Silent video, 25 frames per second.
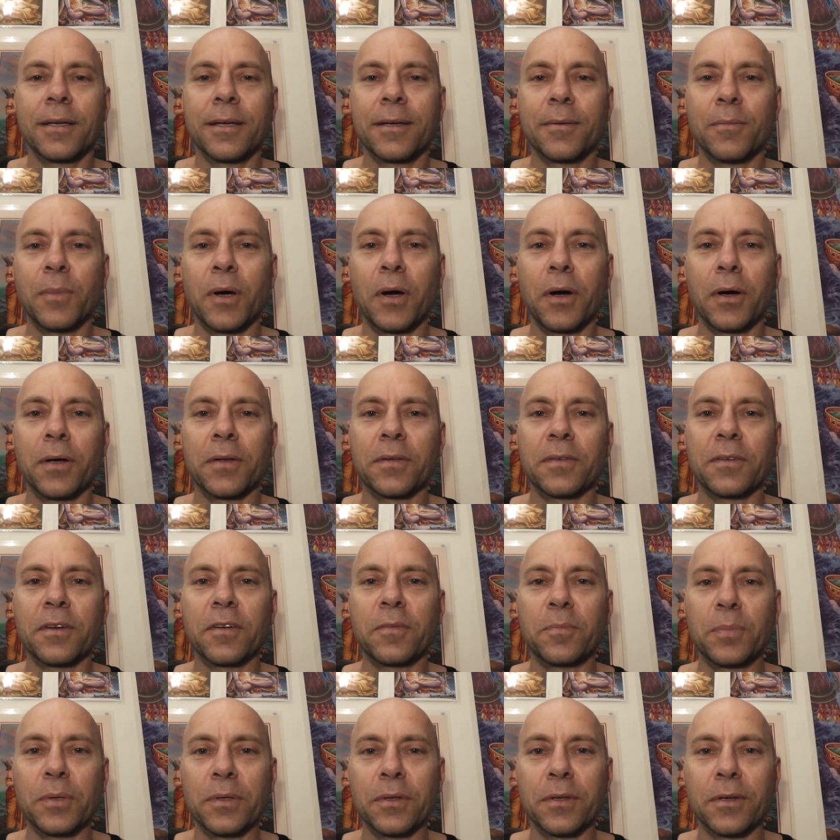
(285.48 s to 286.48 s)
my higher
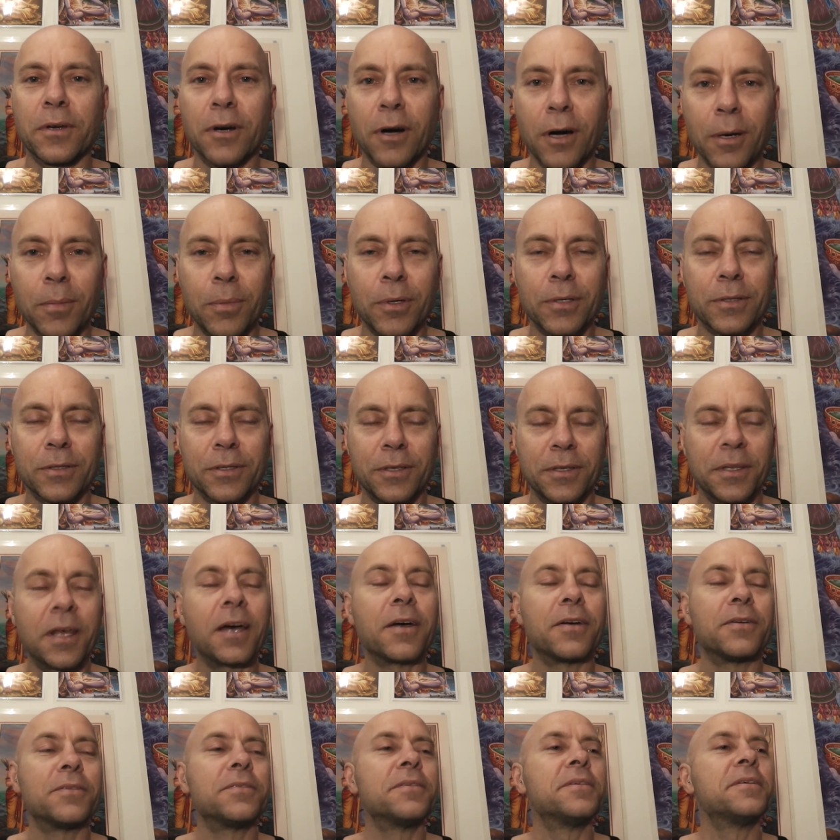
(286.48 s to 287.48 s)
self put the kibosh on
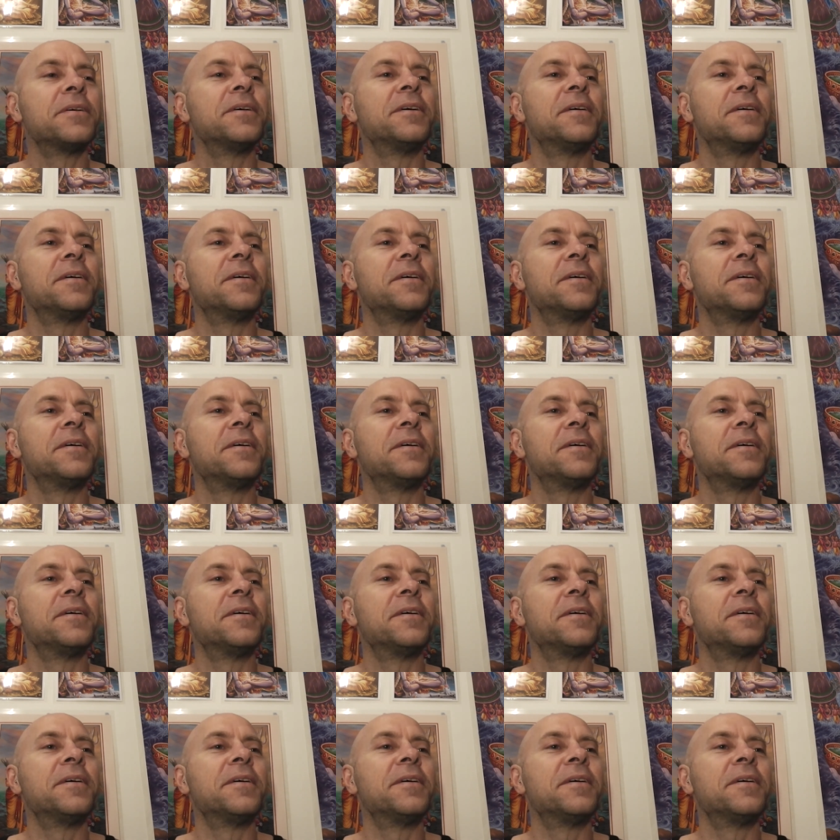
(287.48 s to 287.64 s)
those.